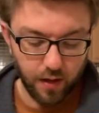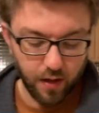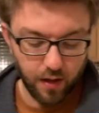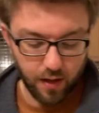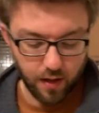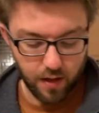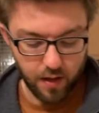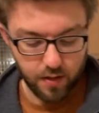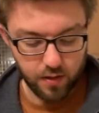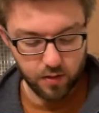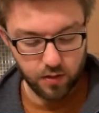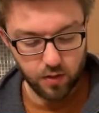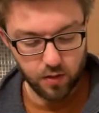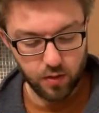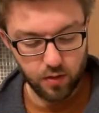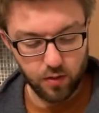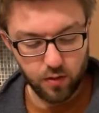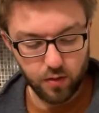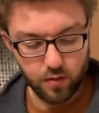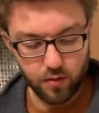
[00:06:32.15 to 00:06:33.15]

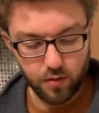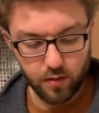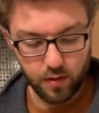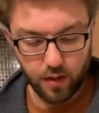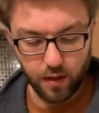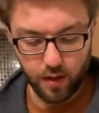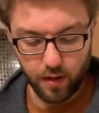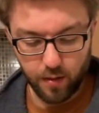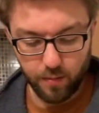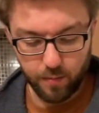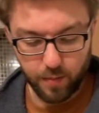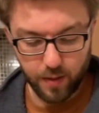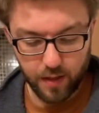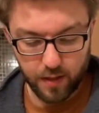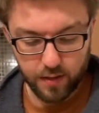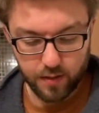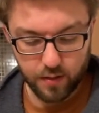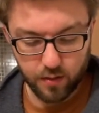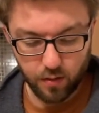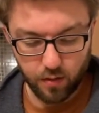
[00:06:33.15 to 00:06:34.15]
into the
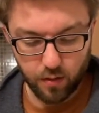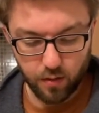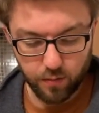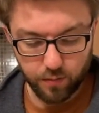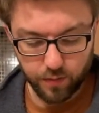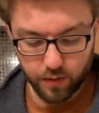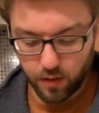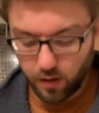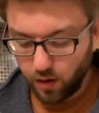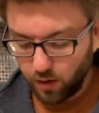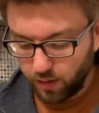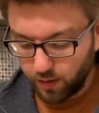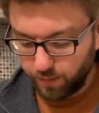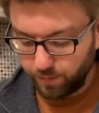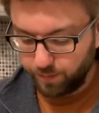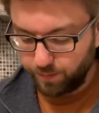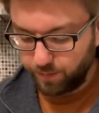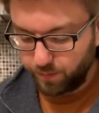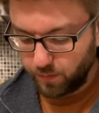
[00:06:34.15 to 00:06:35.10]
base of the column.